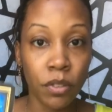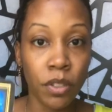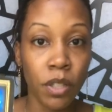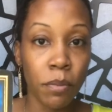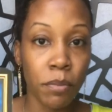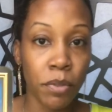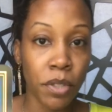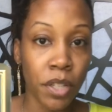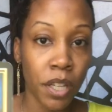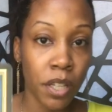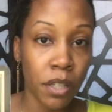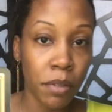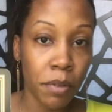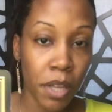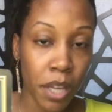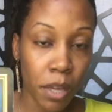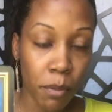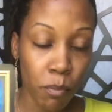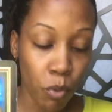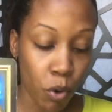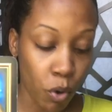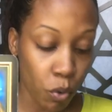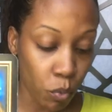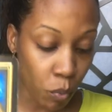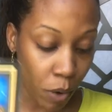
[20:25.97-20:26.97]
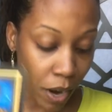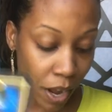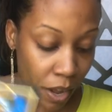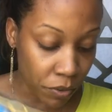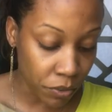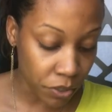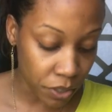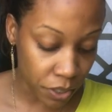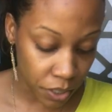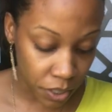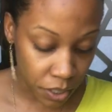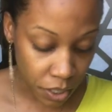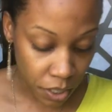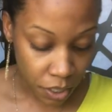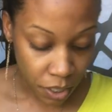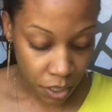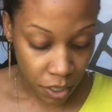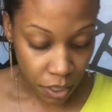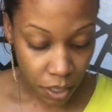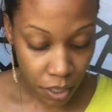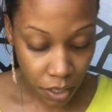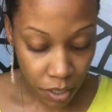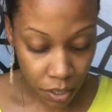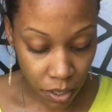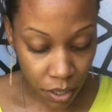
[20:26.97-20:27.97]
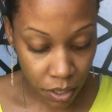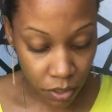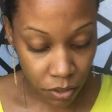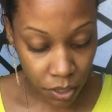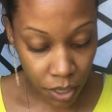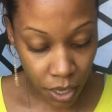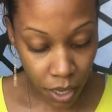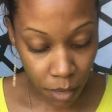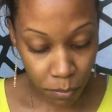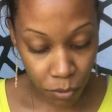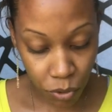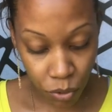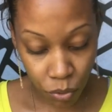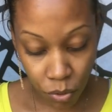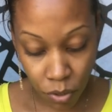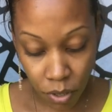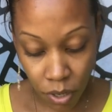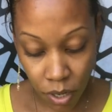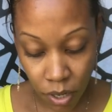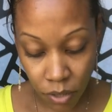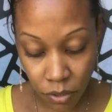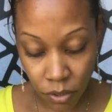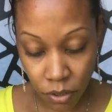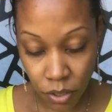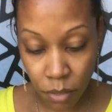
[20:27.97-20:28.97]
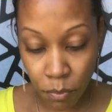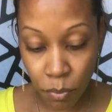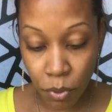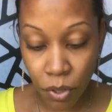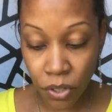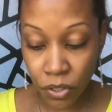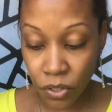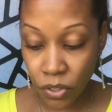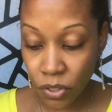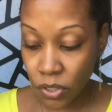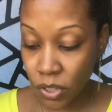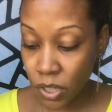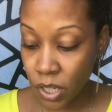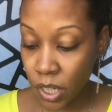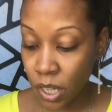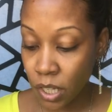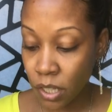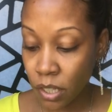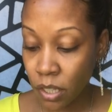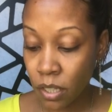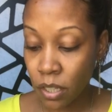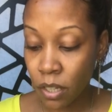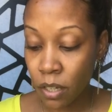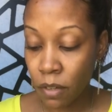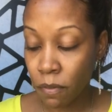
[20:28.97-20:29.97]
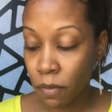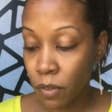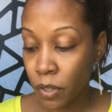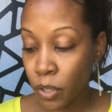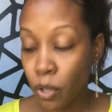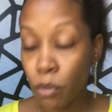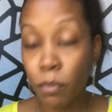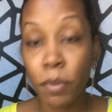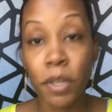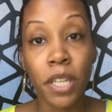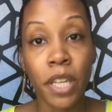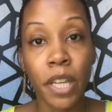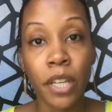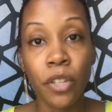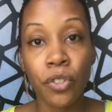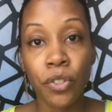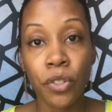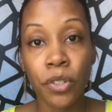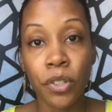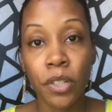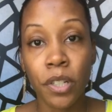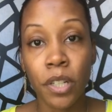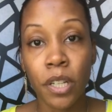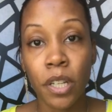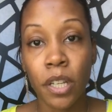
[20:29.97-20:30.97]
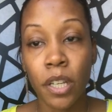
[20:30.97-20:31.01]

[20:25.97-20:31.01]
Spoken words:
You know what I'm saying? You became more rounded, and you came into a deeper understanding of human nature